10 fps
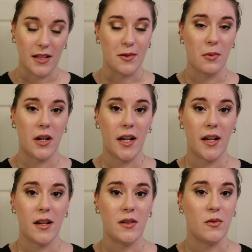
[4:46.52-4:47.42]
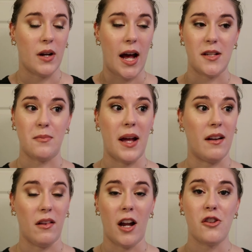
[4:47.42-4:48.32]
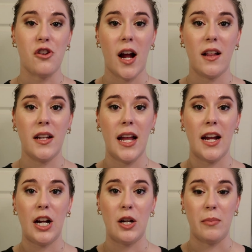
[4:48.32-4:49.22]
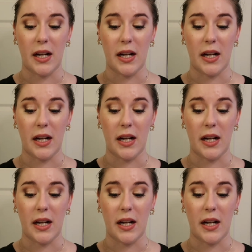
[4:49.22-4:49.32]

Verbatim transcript: this one has been a lot of trial and error,